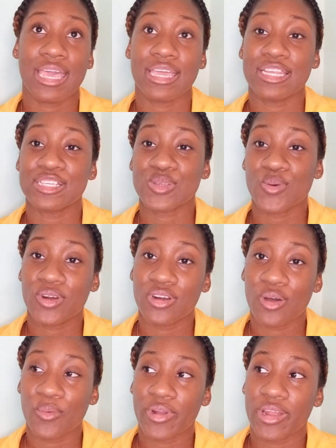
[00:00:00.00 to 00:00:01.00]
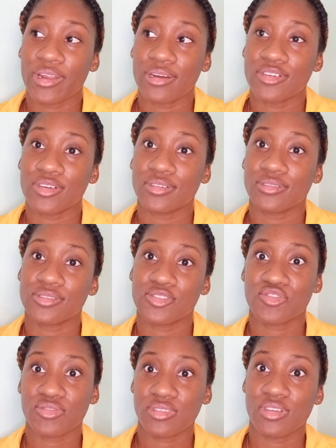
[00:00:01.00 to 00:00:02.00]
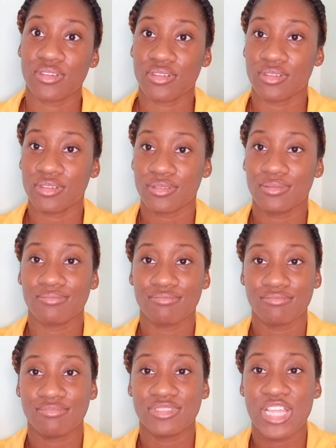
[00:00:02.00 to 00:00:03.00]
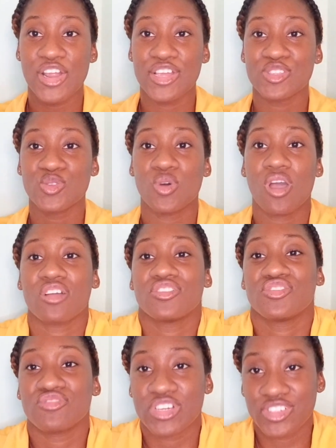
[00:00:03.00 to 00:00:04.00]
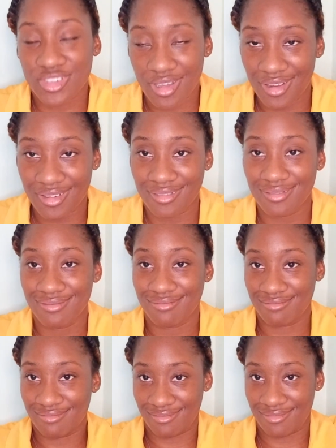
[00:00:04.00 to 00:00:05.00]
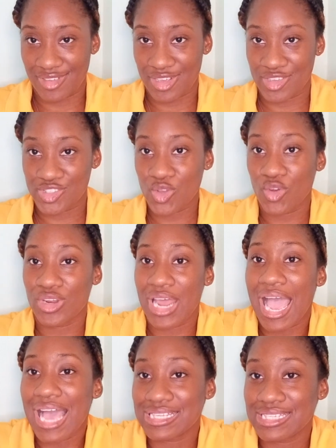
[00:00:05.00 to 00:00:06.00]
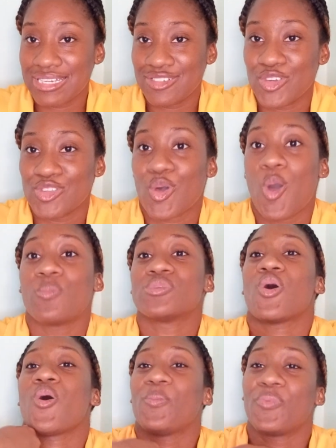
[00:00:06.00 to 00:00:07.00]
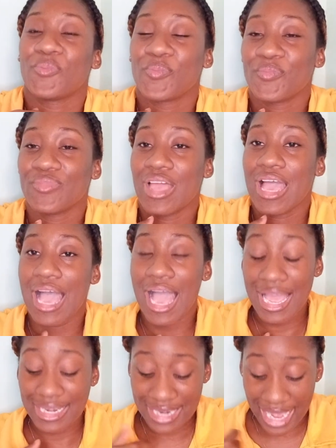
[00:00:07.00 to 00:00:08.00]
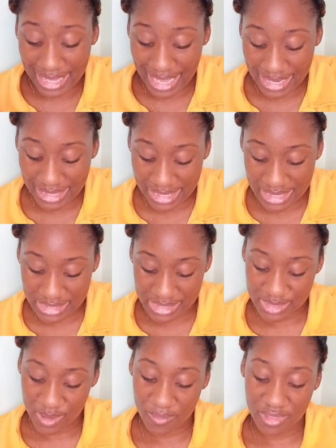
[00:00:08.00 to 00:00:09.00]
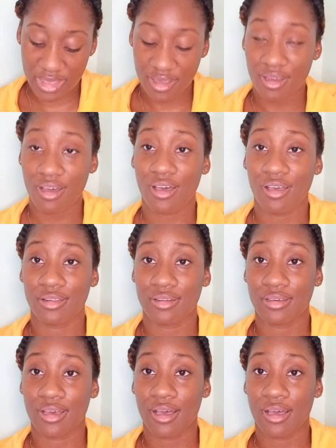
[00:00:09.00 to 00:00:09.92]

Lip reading: disorder where there is no constriction, so the acid just comes up, and that can lead to something called